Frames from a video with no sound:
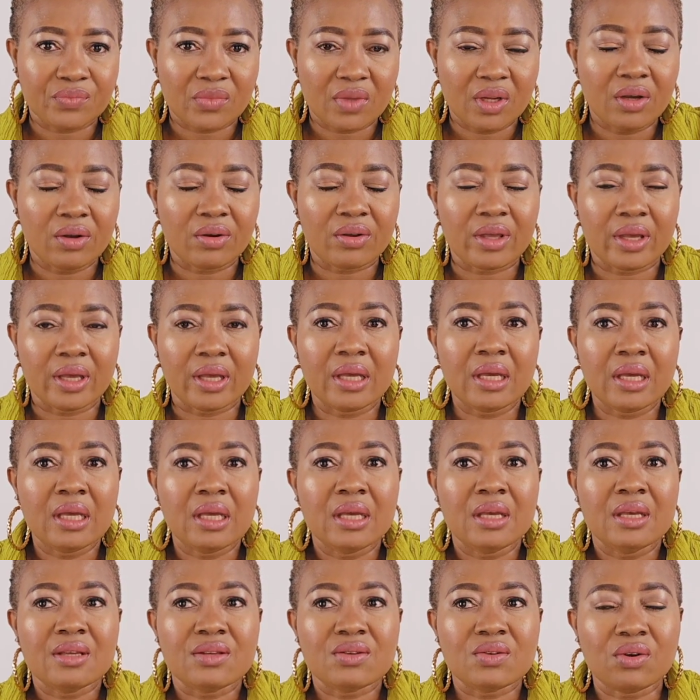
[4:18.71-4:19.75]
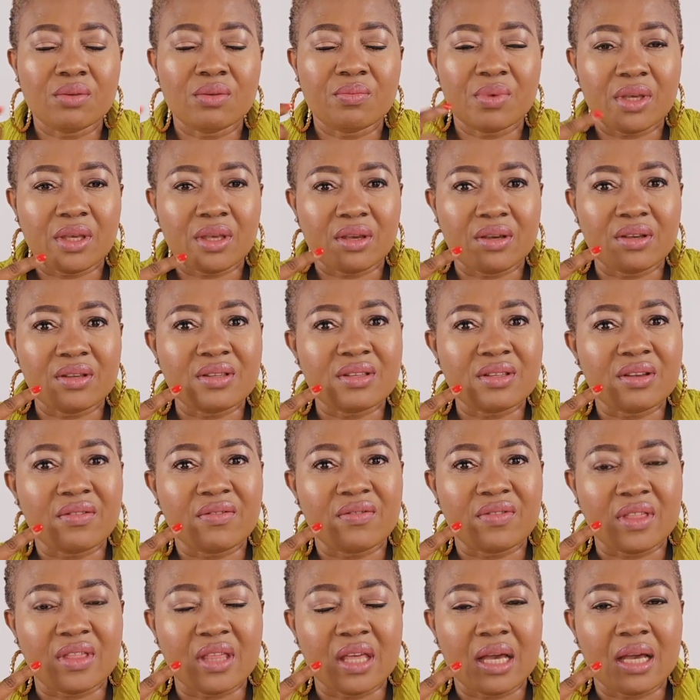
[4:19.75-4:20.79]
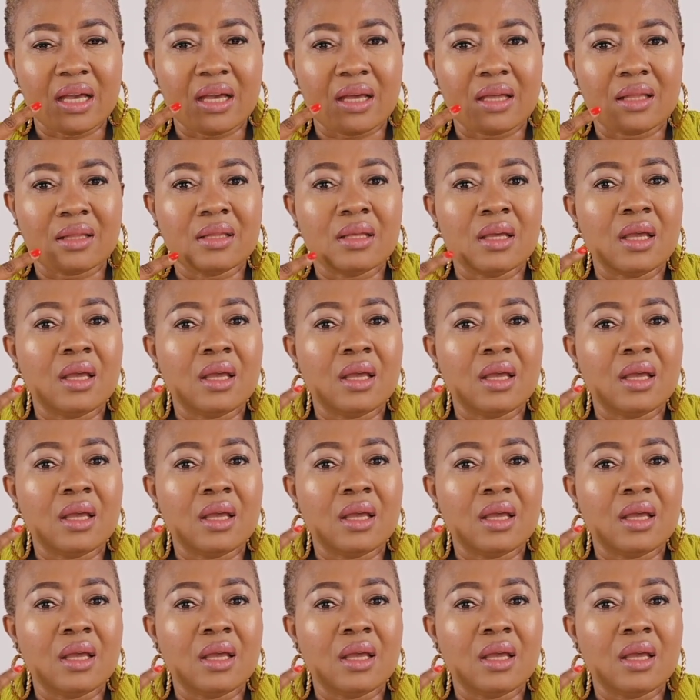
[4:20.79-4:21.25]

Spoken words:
Okay, so because of that,